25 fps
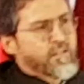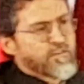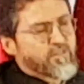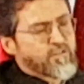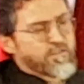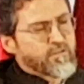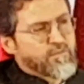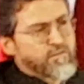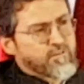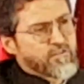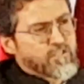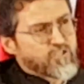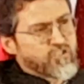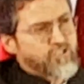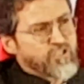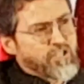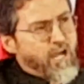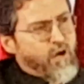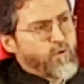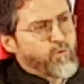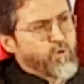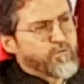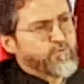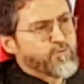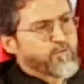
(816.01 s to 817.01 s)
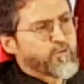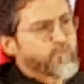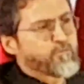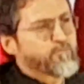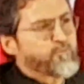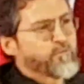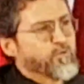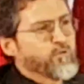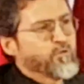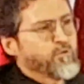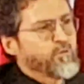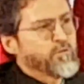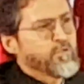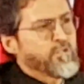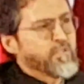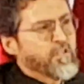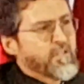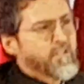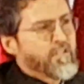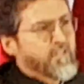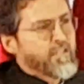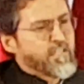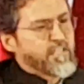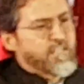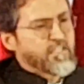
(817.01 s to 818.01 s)
The shahwa for food
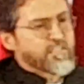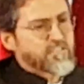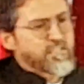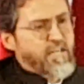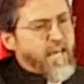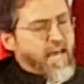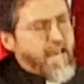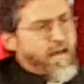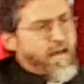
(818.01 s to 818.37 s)
is an